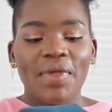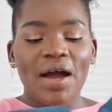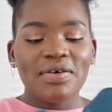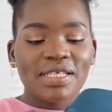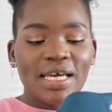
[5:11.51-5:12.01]

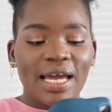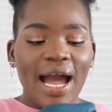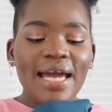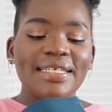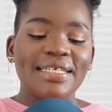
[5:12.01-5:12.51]
I was like,
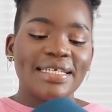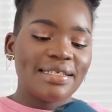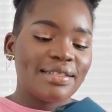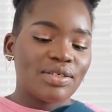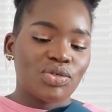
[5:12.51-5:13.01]
I
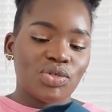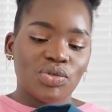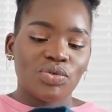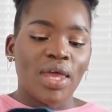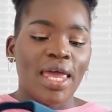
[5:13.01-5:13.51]
need this shoe.